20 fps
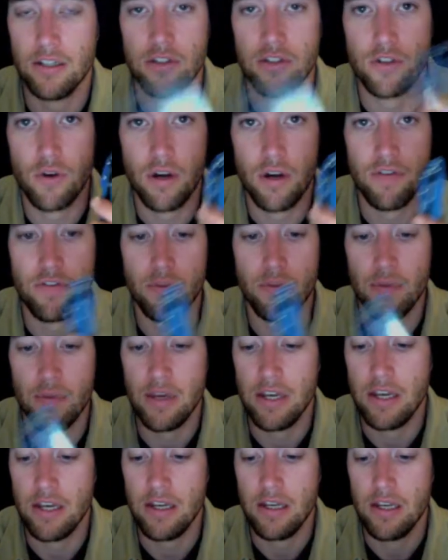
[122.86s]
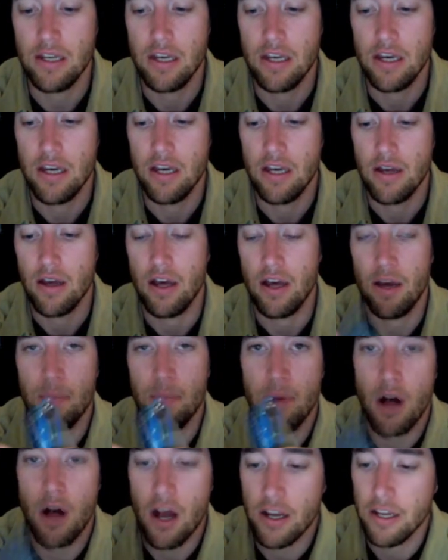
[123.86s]
great for me.
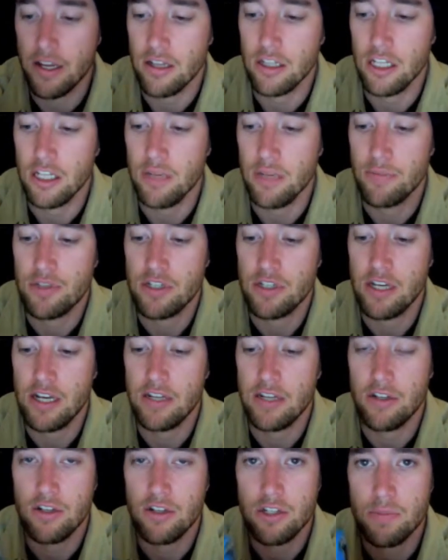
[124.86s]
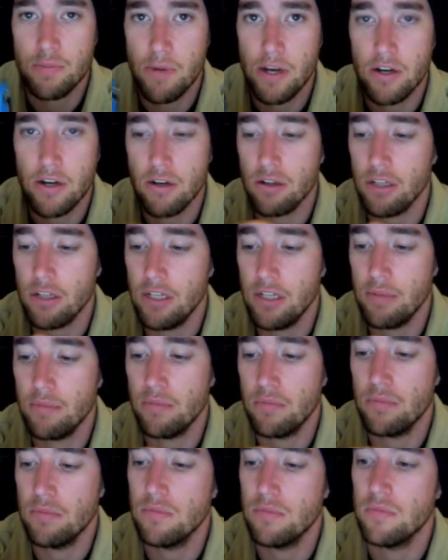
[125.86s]
Pocket clip, standard spider clip,
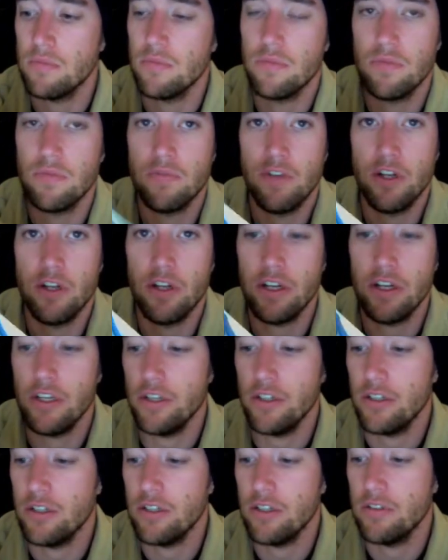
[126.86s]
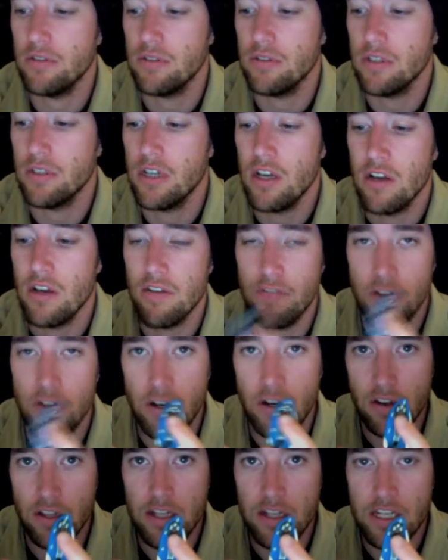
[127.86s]
very good.
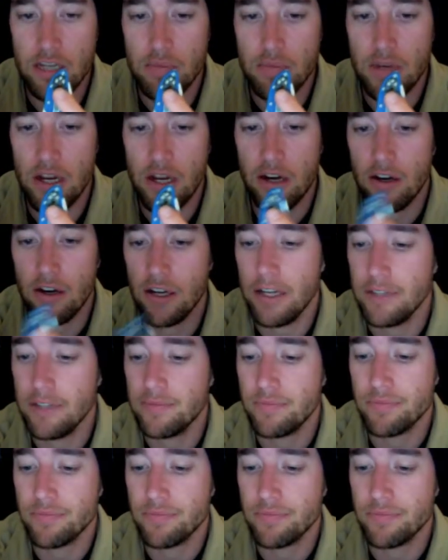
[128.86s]
Fairly deep carry,